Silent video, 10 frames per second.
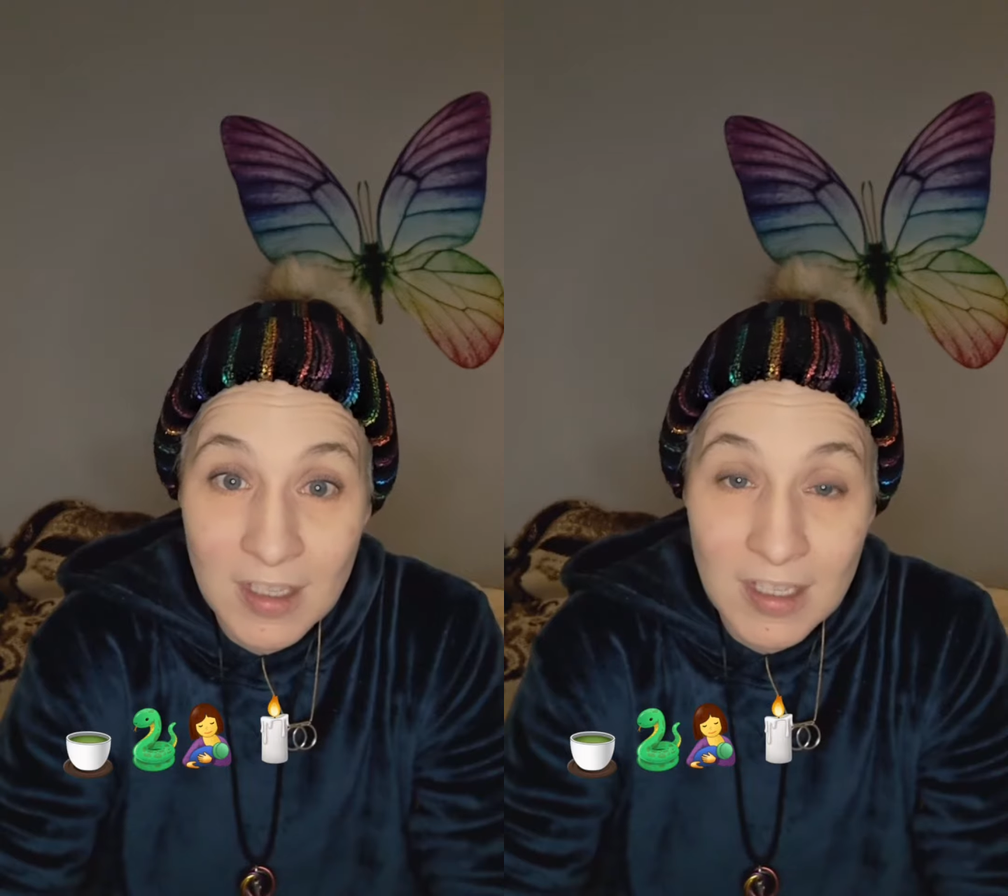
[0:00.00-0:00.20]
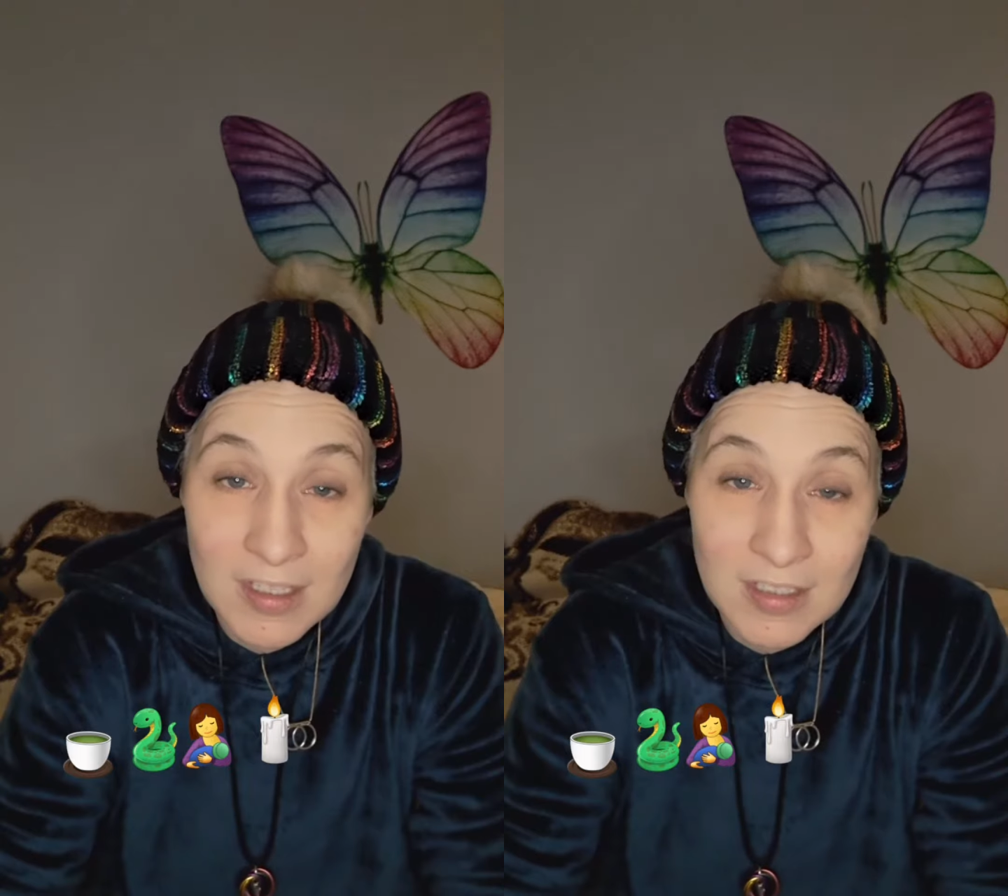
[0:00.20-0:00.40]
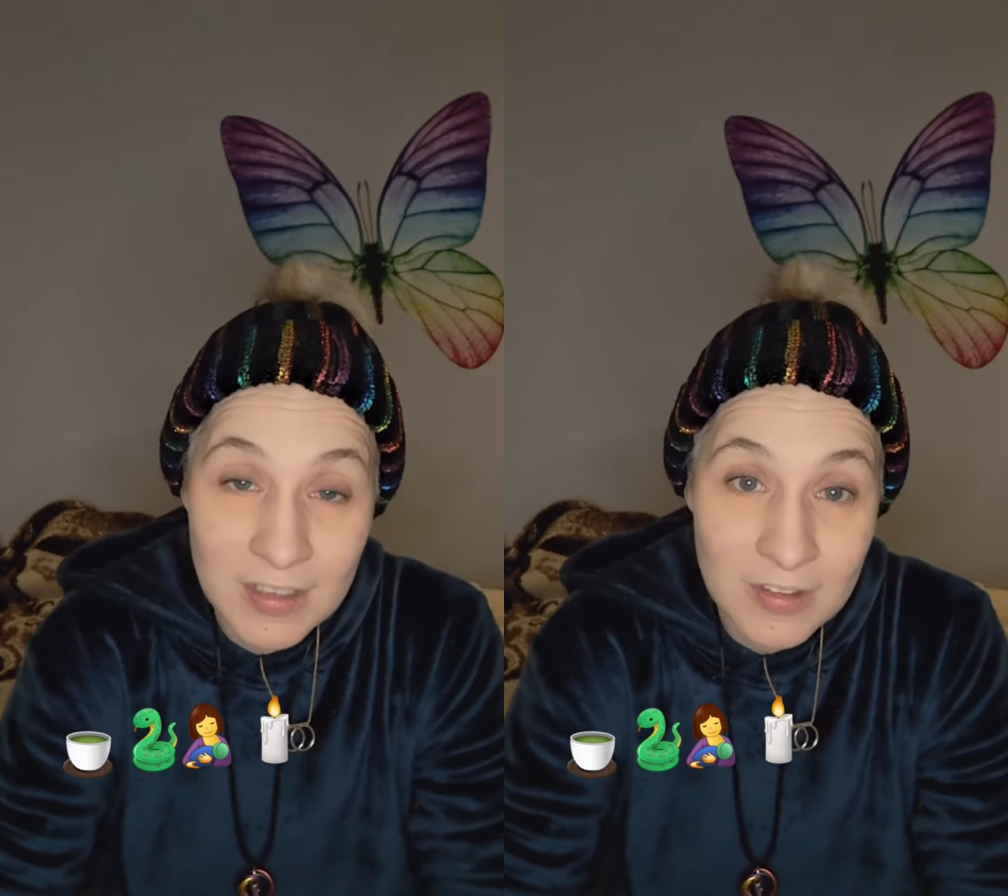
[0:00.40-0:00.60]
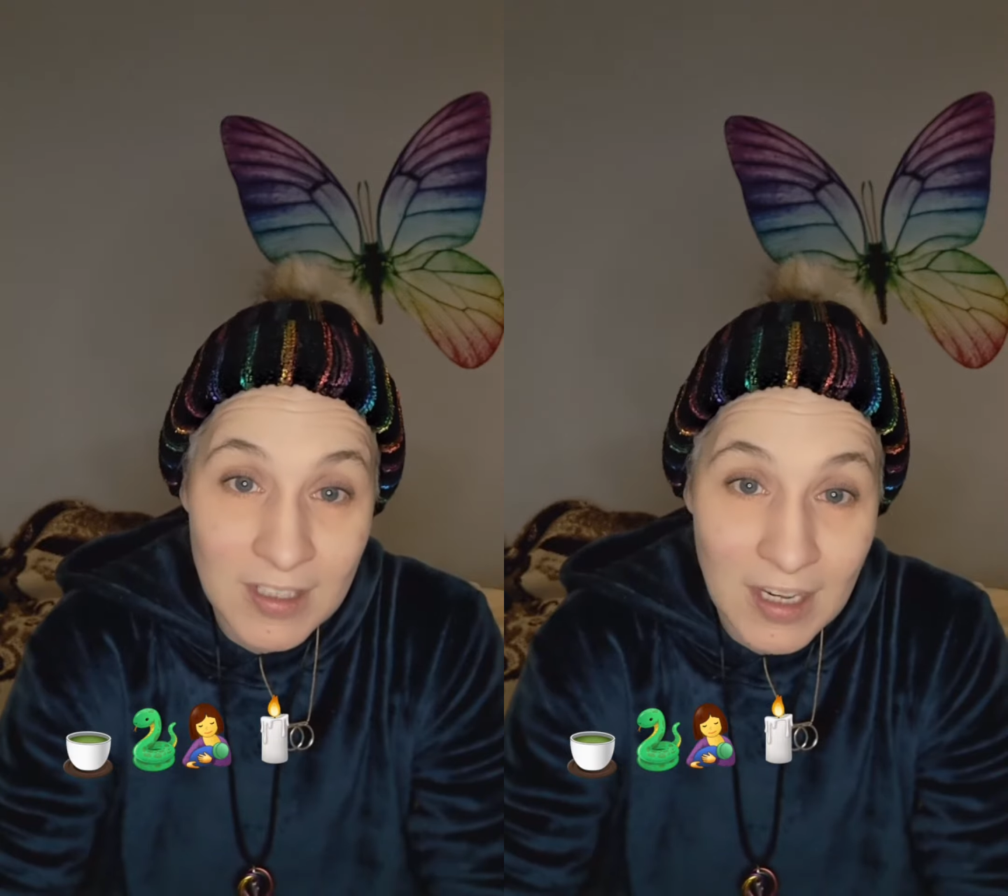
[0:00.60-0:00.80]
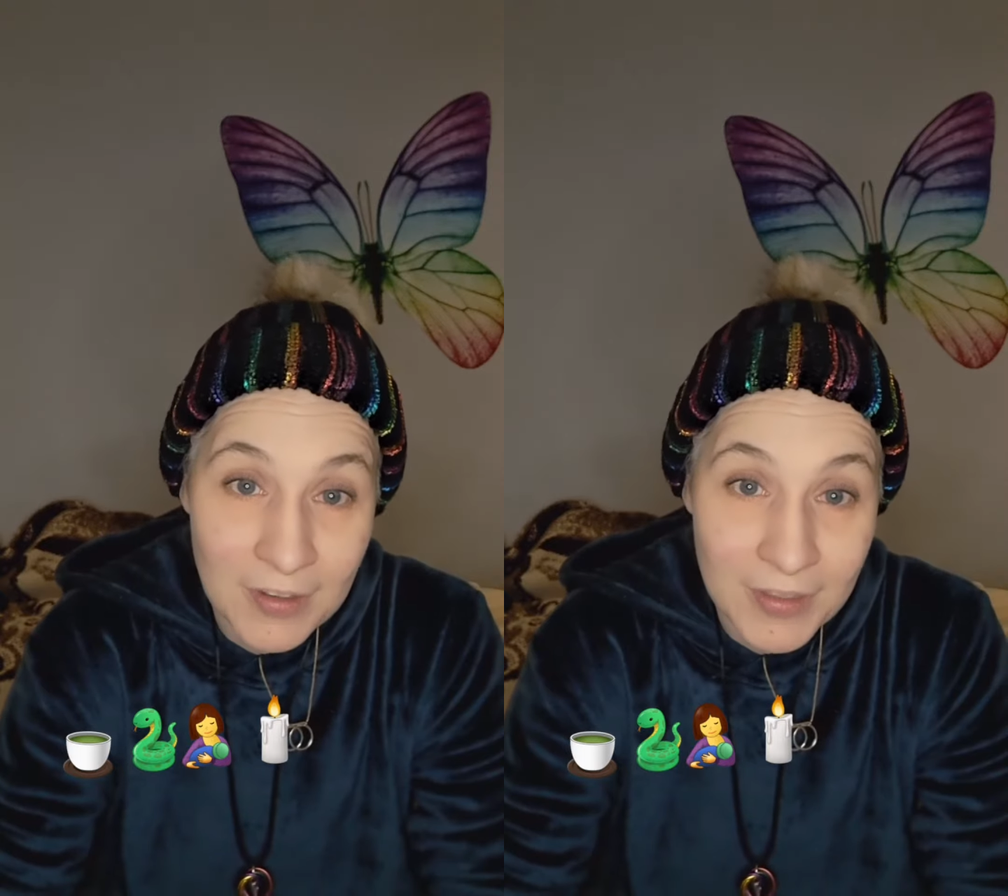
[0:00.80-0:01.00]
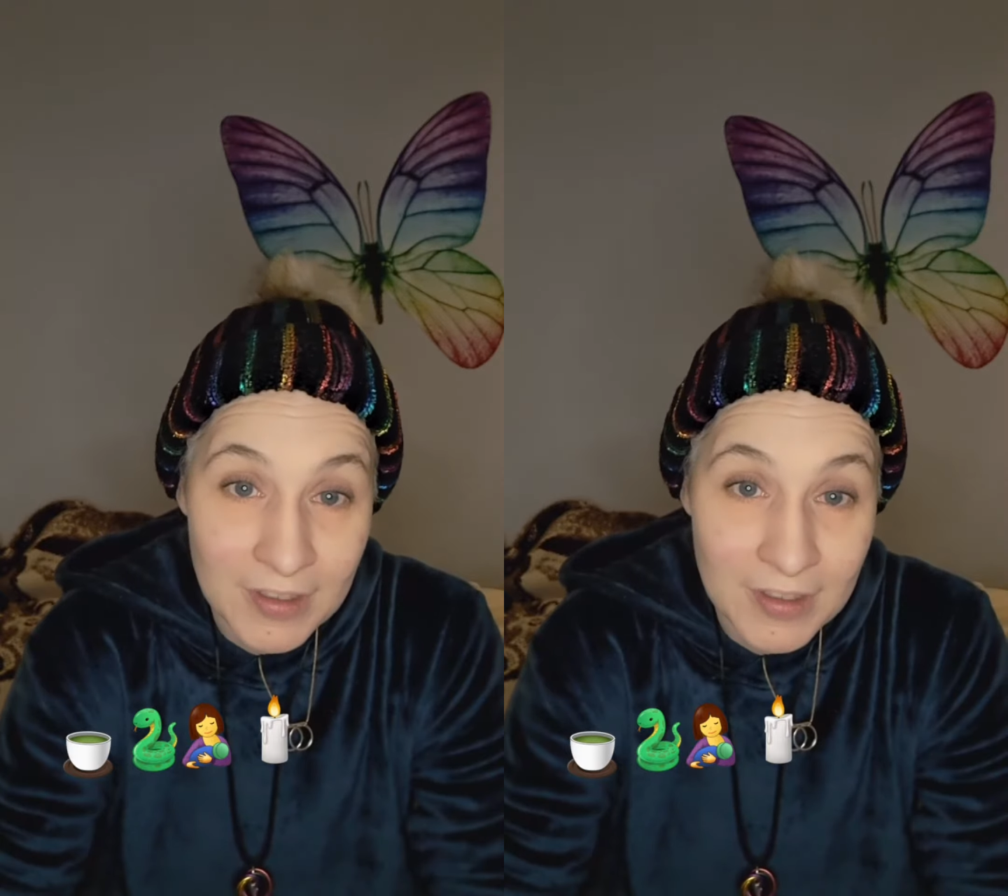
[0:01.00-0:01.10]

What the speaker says: clearly how things